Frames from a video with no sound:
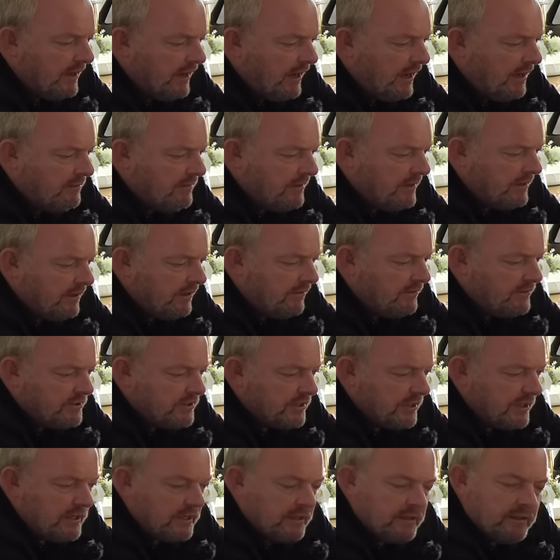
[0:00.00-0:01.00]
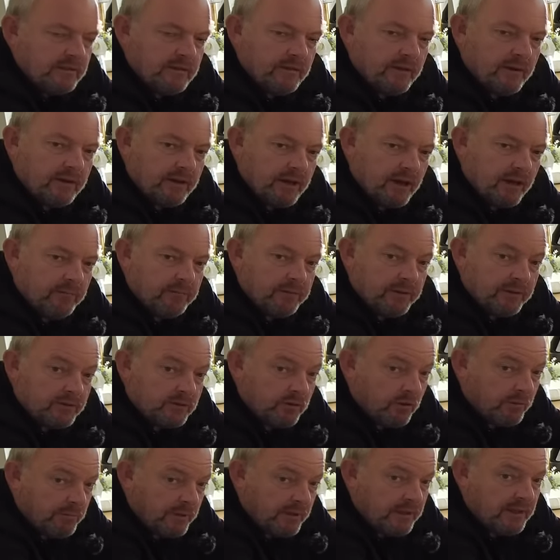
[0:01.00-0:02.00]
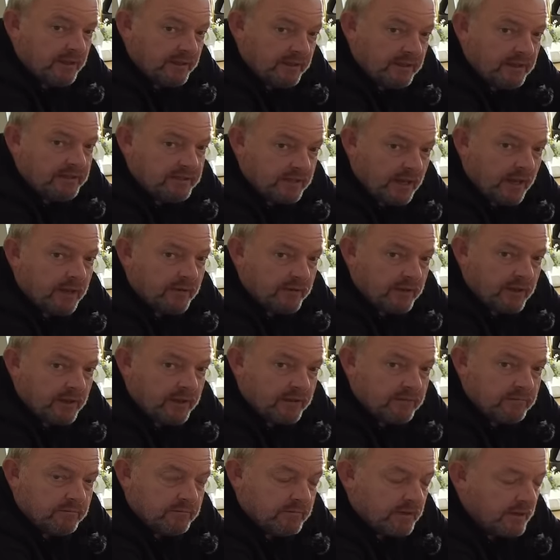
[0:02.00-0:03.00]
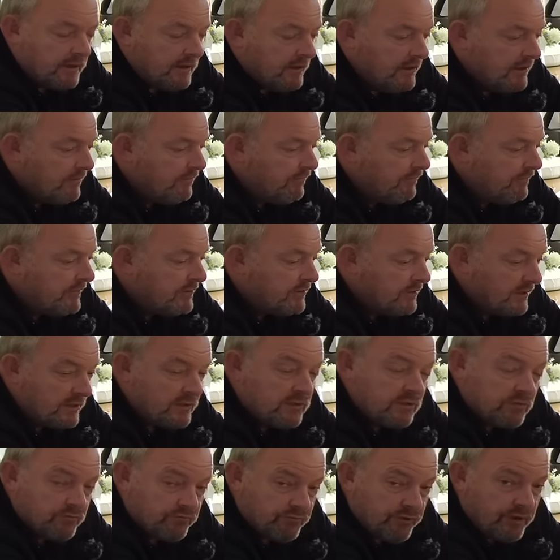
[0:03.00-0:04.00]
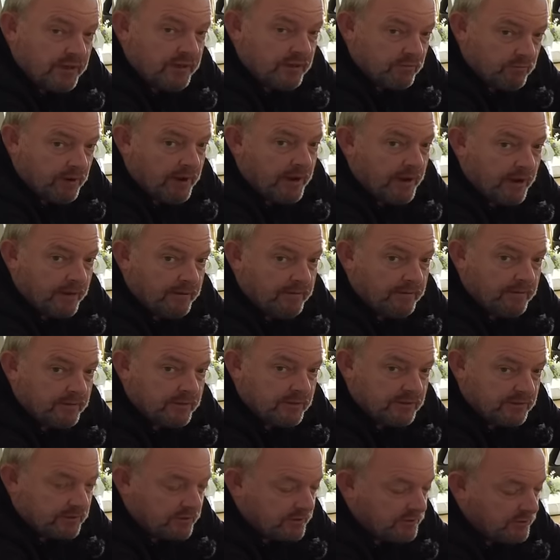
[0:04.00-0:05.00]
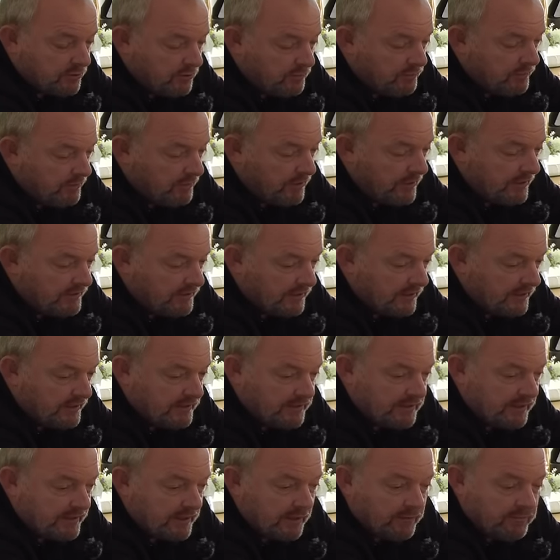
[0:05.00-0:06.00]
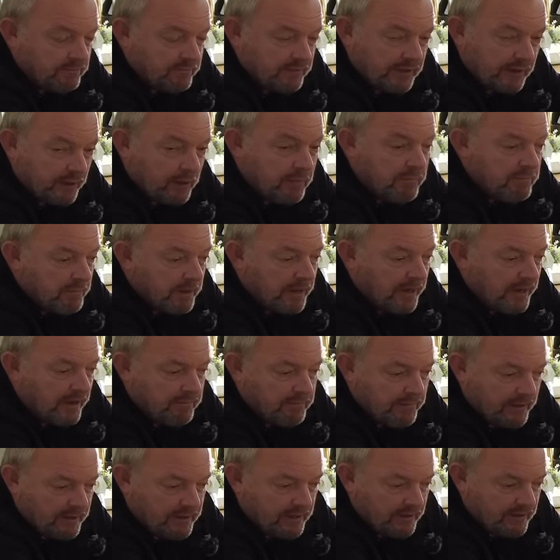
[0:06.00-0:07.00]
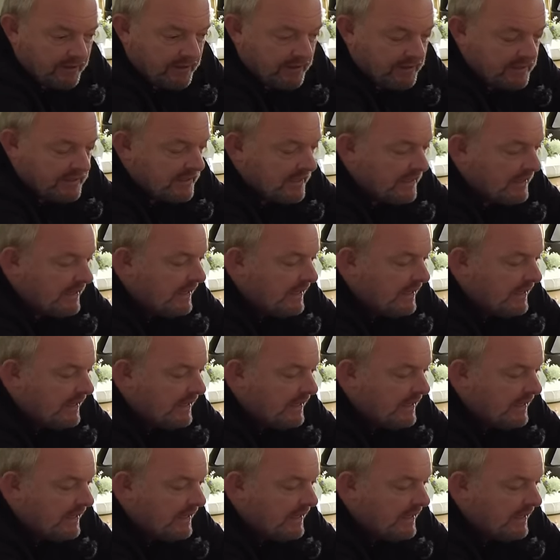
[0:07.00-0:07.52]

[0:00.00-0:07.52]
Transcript: I mean, I've seen a couple. There's not many of these out there, um, so this is really rare. This super rare thing because they don't they don't make many of these.